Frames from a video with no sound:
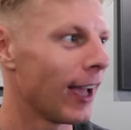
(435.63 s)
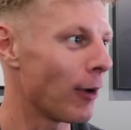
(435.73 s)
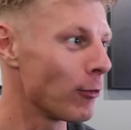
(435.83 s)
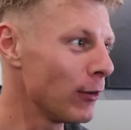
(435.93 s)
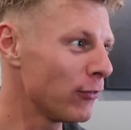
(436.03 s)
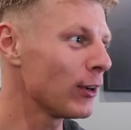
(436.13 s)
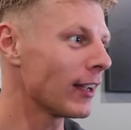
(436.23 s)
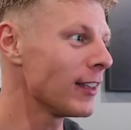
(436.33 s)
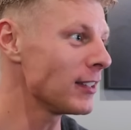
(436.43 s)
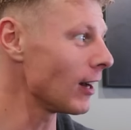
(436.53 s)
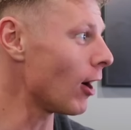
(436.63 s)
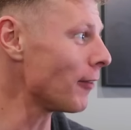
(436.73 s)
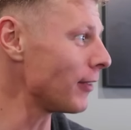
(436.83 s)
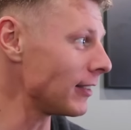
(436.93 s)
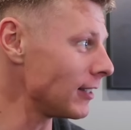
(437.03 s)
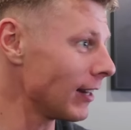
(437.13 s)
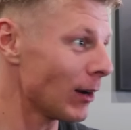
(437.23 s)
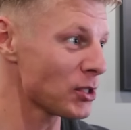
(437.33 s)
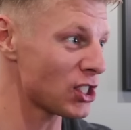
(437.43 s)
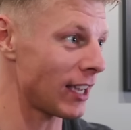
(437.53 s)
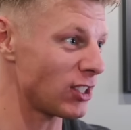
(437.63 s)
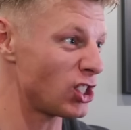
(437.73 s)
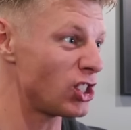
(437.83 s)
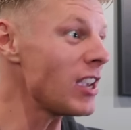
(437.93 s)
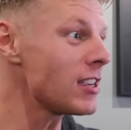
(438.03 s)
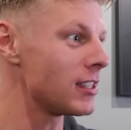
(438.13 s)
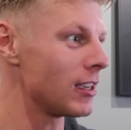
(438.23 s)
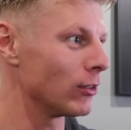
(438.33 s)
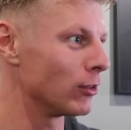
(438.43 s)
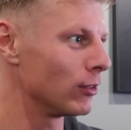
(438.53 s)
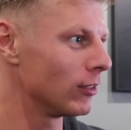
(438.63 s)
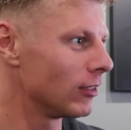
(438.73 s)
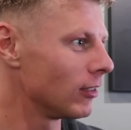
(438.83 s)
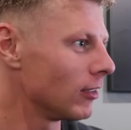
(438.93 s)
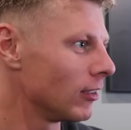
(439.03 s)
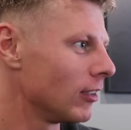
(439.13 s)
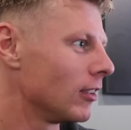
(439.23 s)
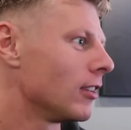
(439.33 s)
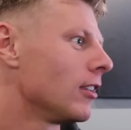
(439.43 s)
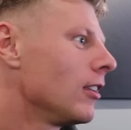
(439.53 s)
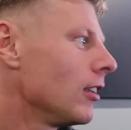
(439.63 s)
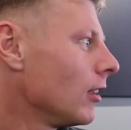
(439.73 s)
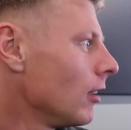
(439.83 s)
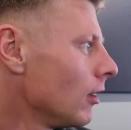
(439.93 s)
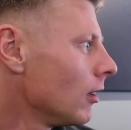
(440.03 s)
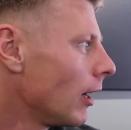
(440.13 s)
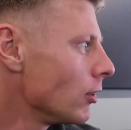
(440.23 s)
I really feel like this, and at the end I was like shaky and all.